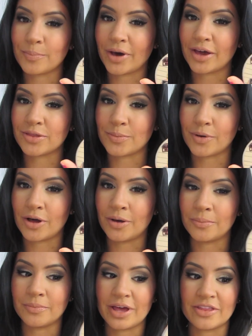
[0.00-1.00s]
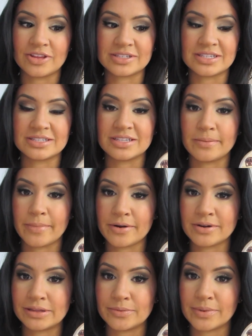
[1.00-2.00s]
by The Balm. And this is the
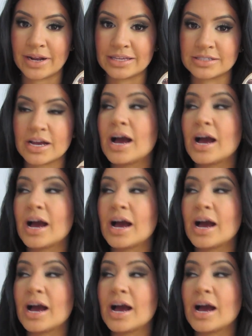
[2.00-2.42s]
Mary Lou-Manizer.